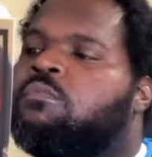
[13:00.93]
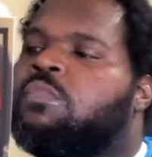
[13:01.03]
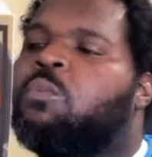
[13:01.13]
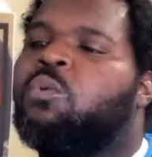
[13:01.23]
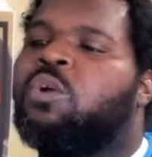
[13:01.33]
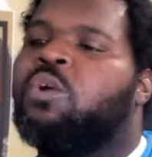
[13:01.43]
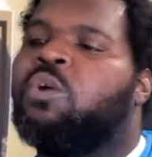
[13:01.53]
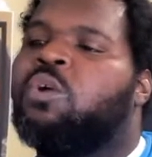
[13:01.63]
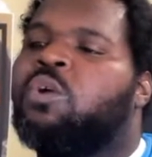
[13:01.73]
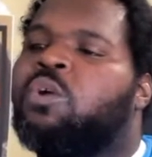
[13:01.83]
They weren't
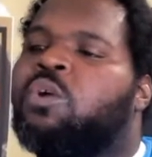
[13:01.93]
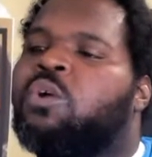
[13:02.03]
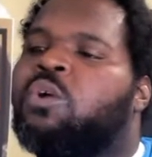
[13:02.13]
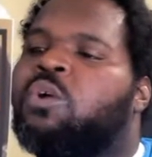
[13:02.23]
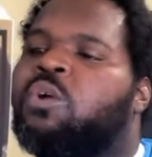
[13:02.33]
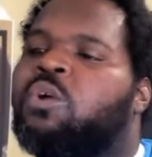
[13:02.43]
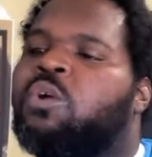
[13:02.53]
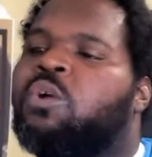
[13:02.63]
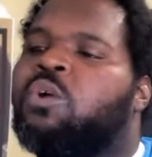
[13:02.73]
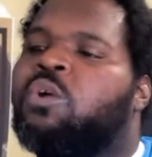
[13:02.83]
even supposed to be in the
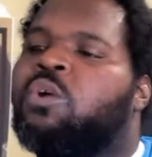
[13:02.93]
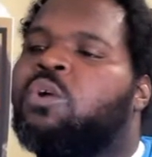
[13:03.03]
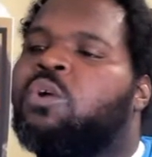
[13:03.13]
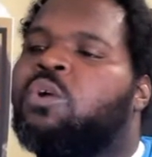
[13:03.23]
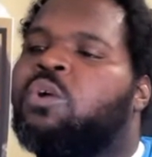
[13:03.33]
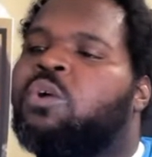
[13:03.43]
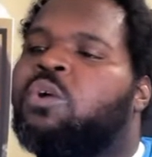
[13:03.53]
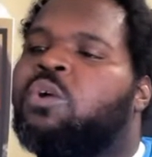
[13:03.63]
women's section.